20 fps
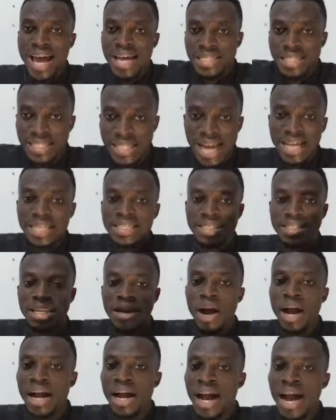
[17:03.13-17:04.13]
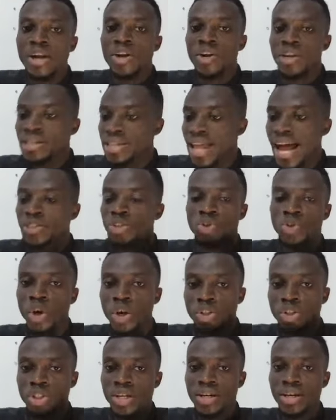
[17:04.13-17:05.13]
that can does
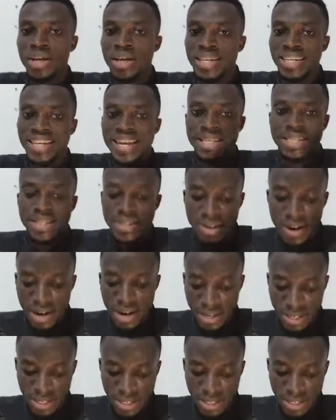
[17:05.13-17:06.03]
not necessarily